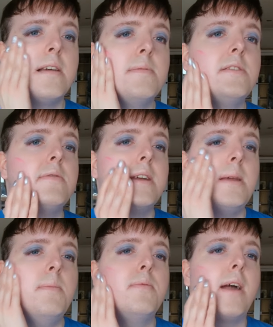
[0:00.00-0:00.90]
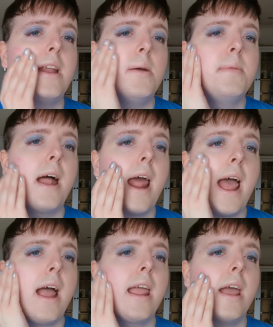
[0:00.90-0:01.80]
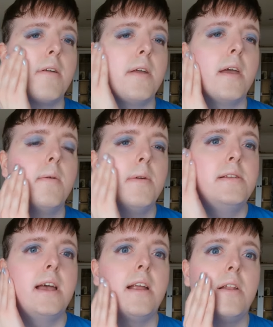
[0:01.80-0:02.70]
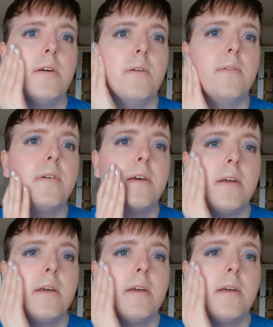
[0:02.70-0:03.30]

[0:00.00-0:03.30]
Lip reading: Helps to really brighten up that eye area, which I love.